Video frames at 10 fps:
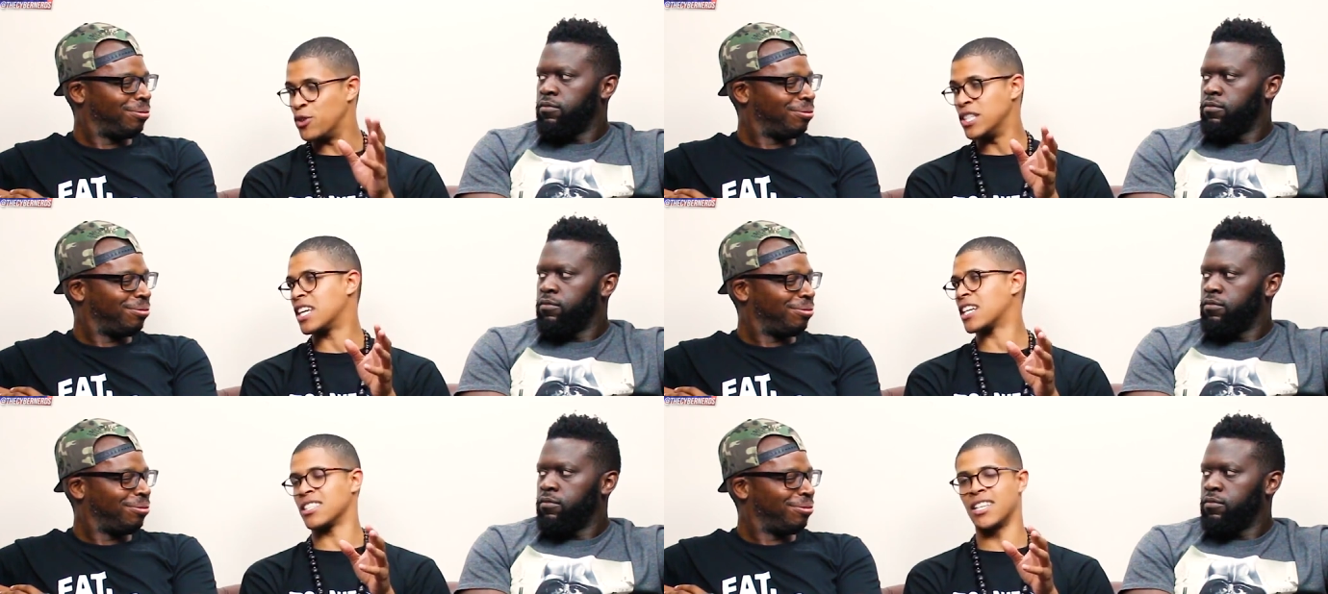Speaker 1: three
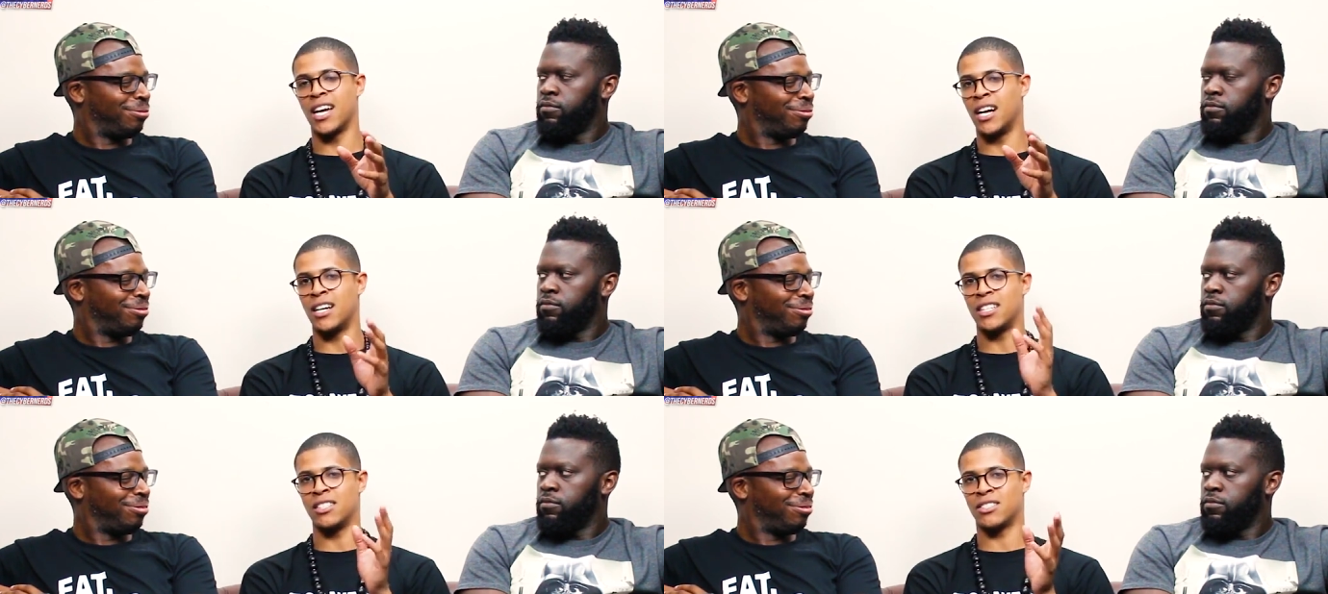seconds
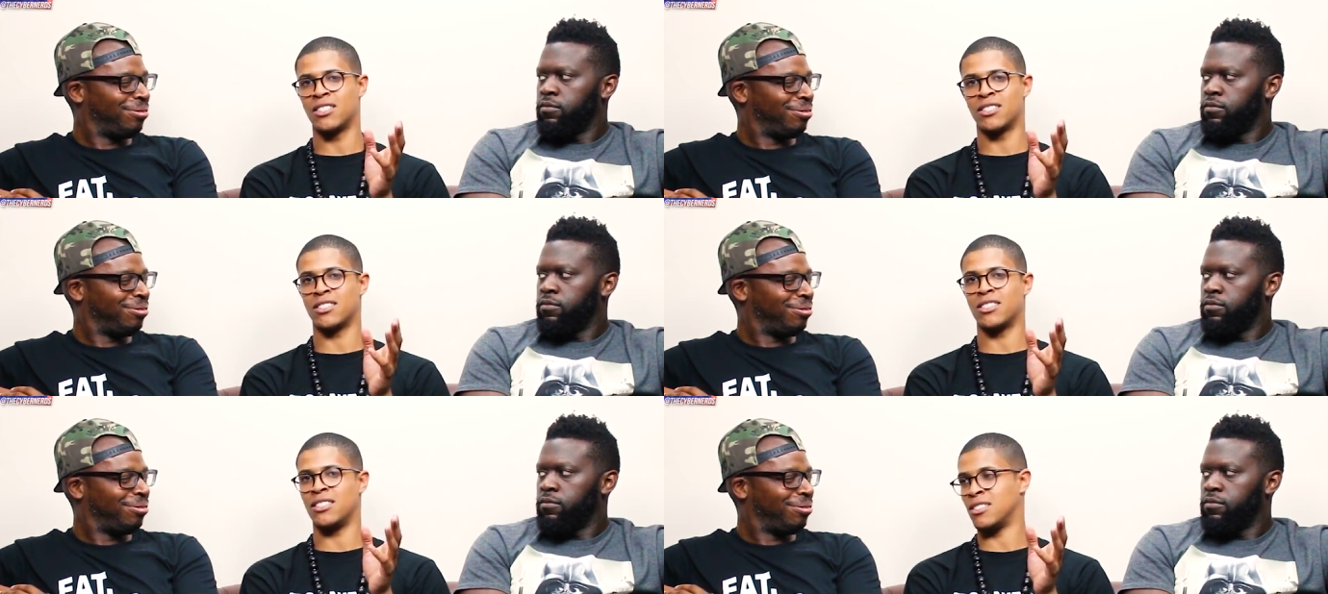later is
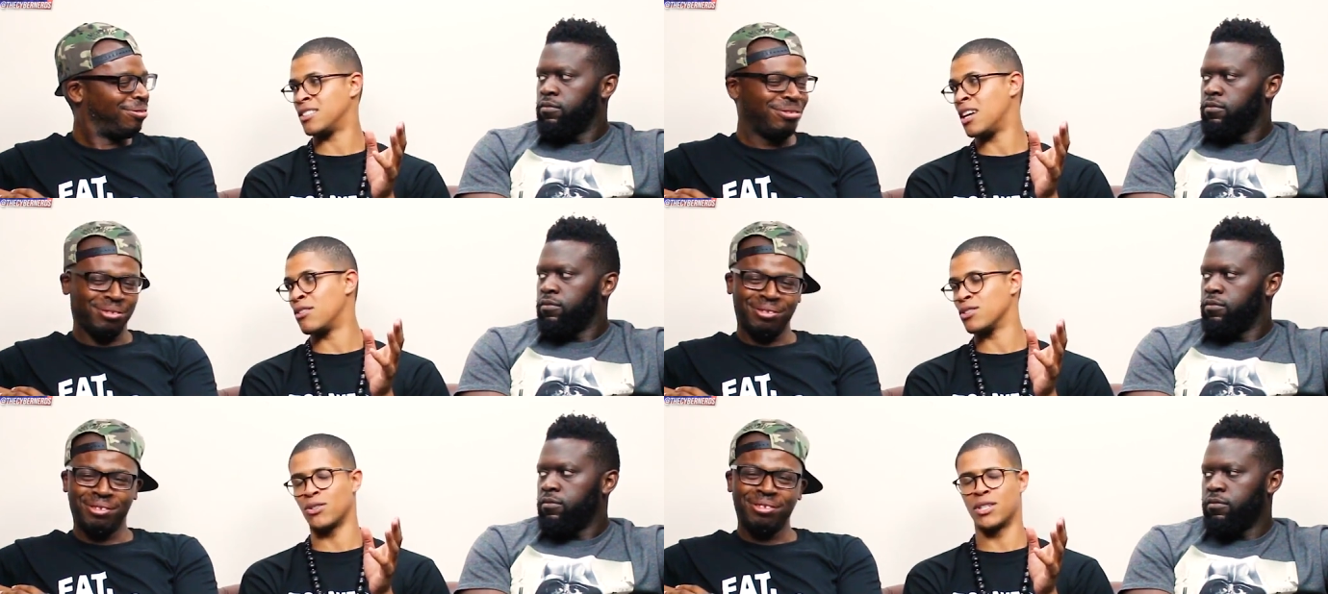is is
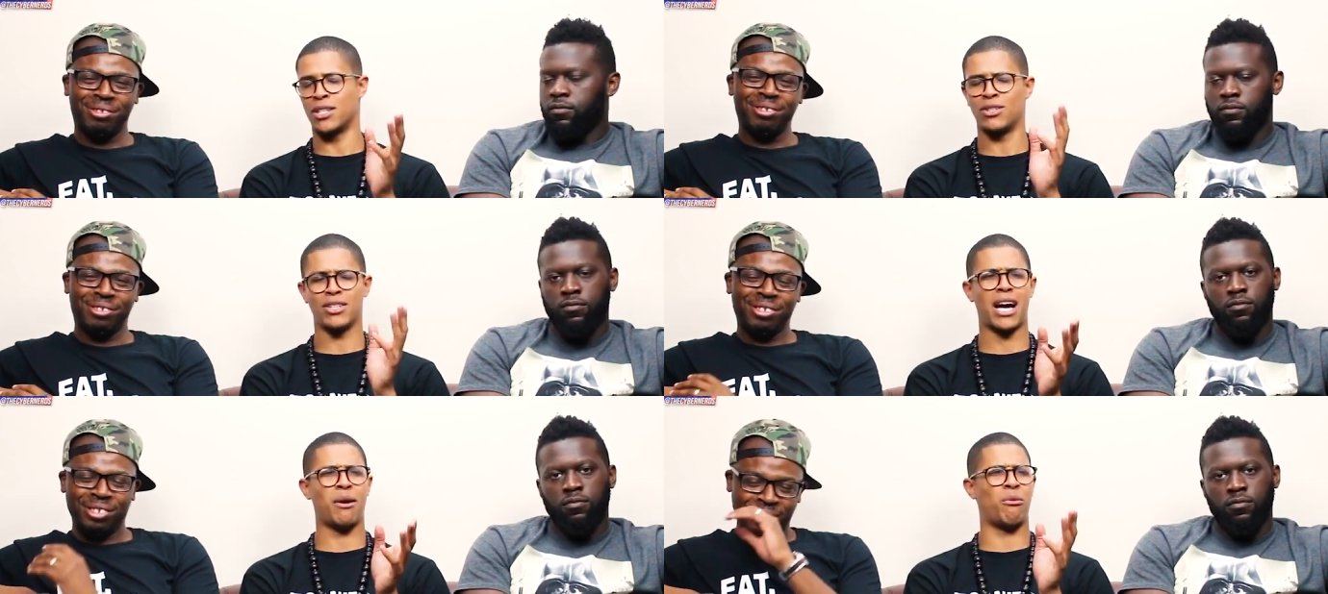Naruto, and
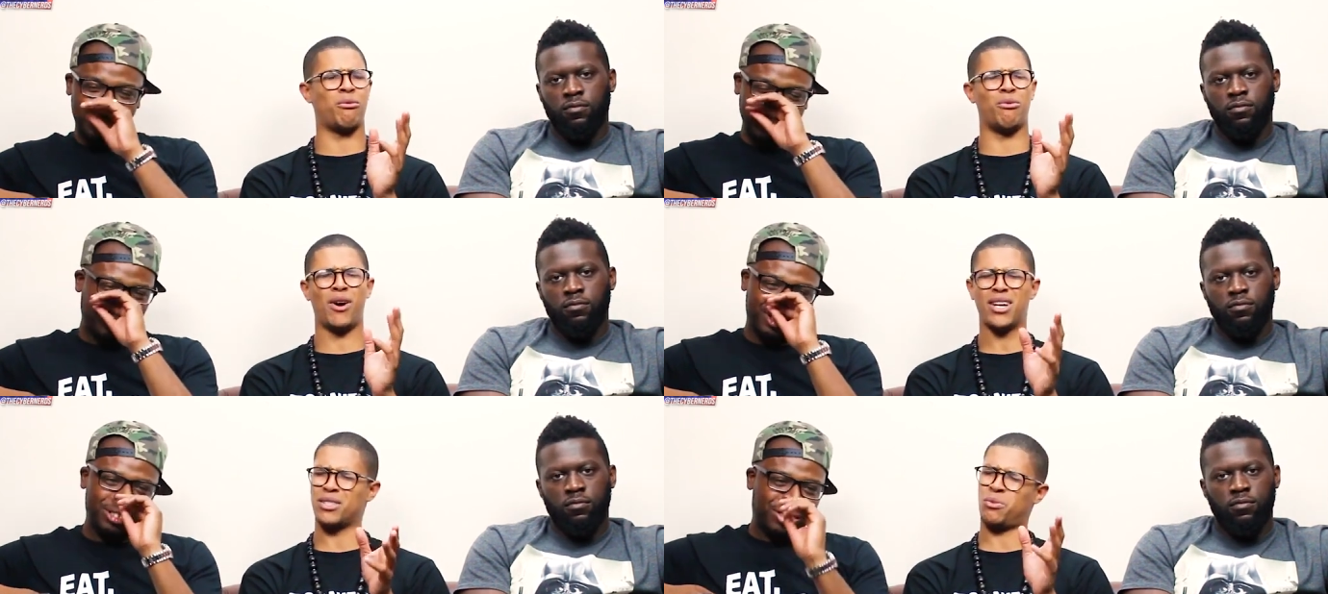you're like,
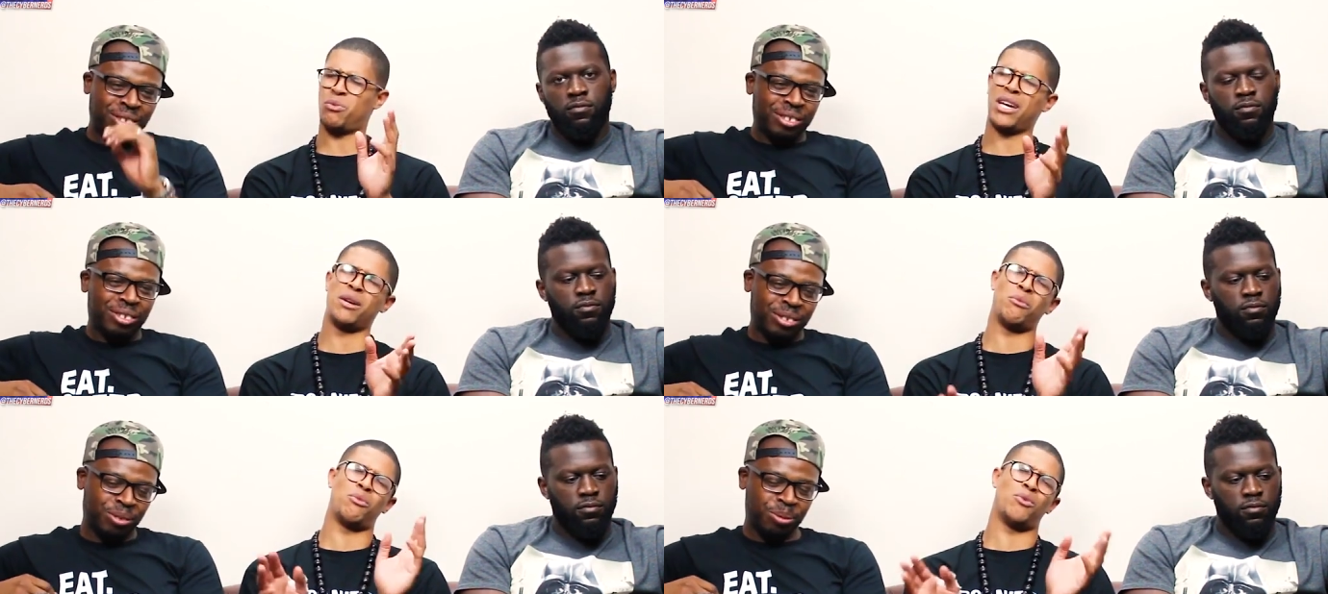what?
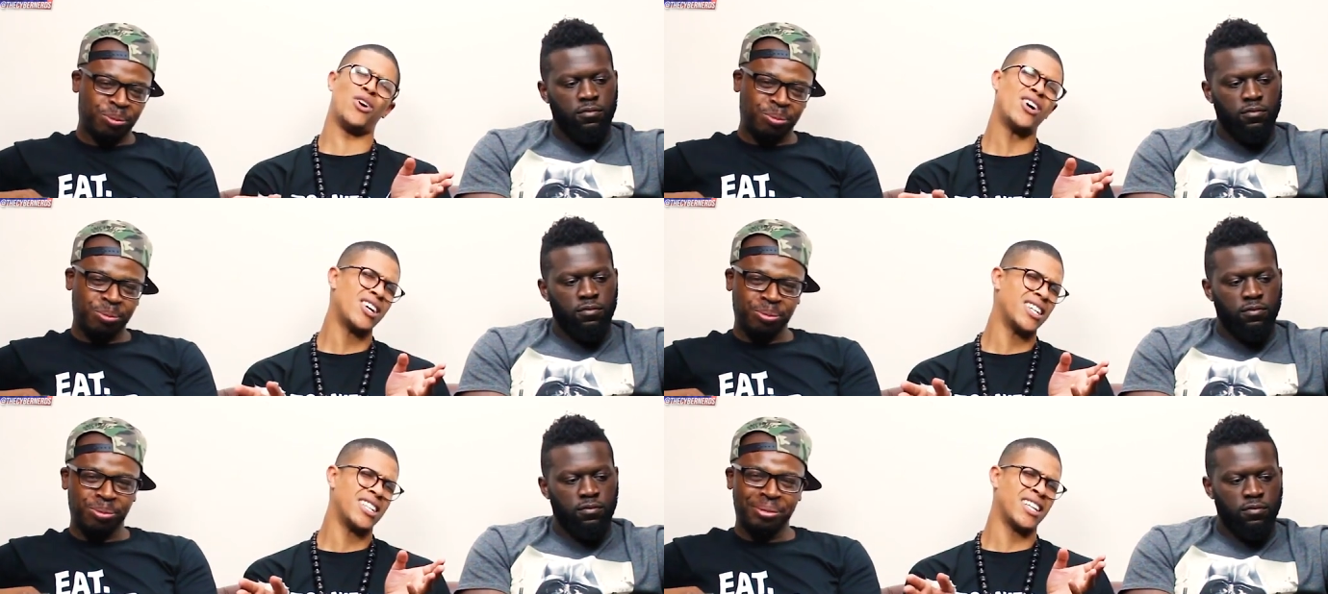Wait,
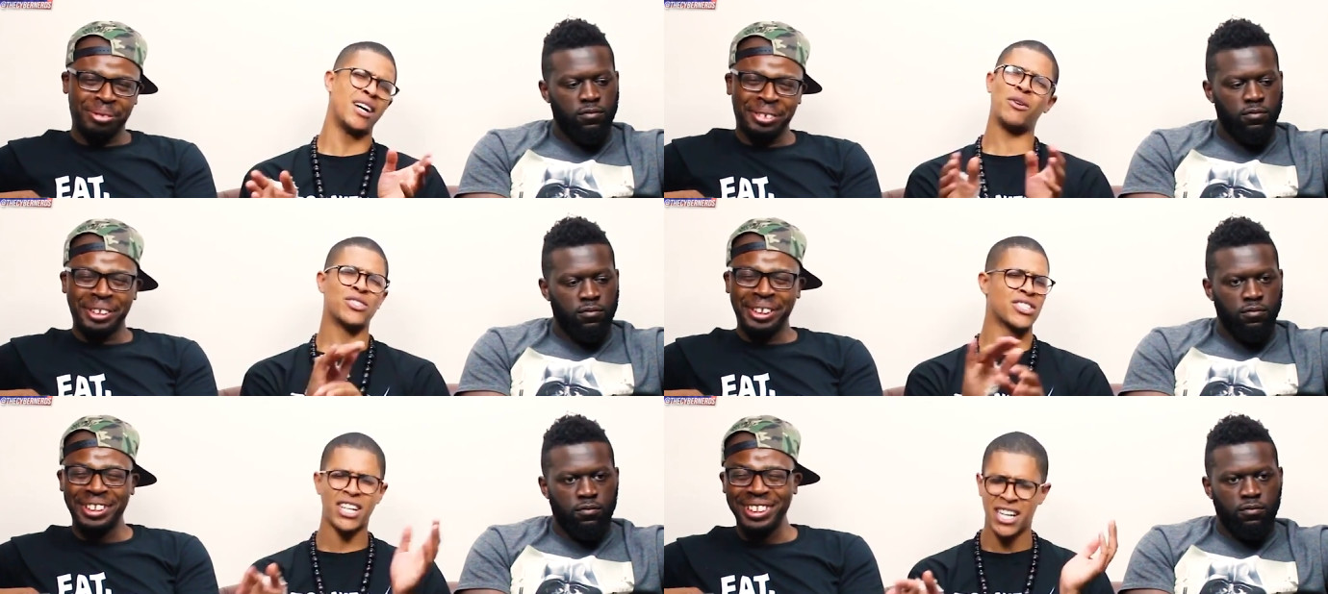what? Like
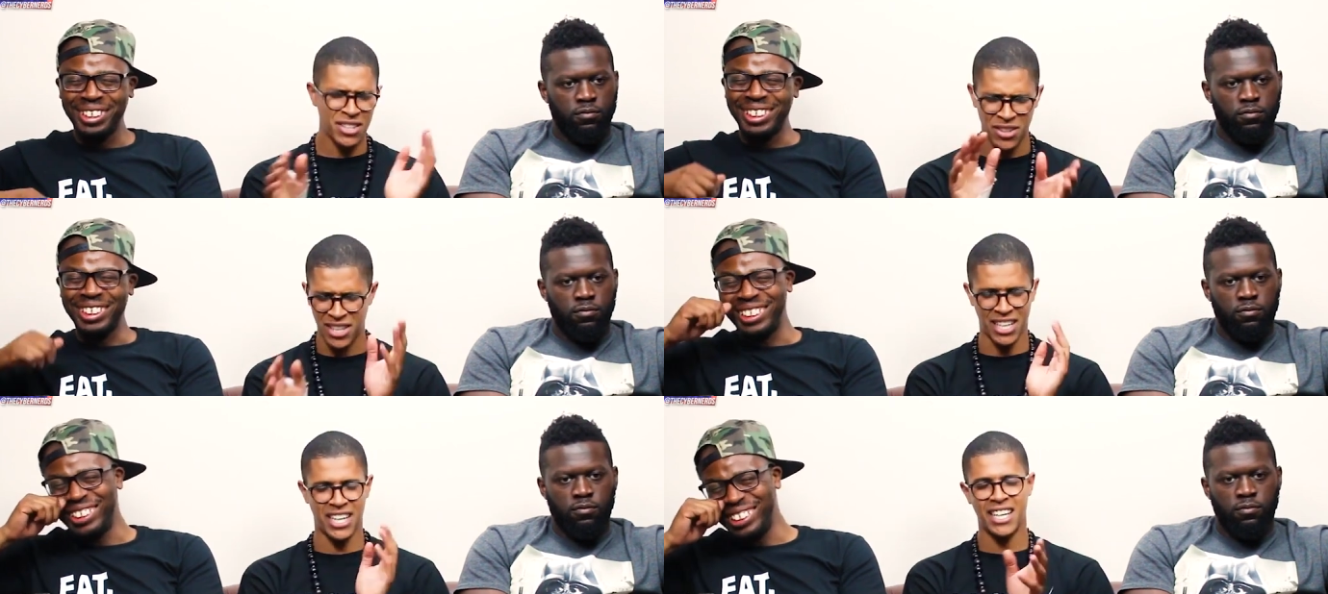what's going
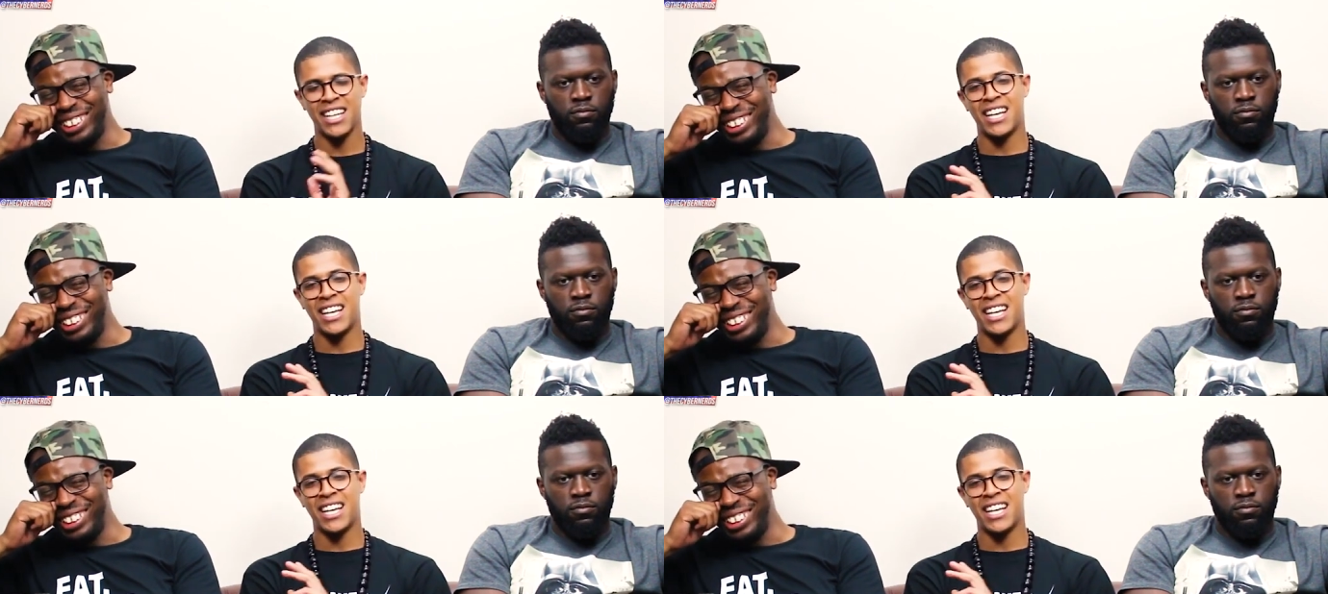on here?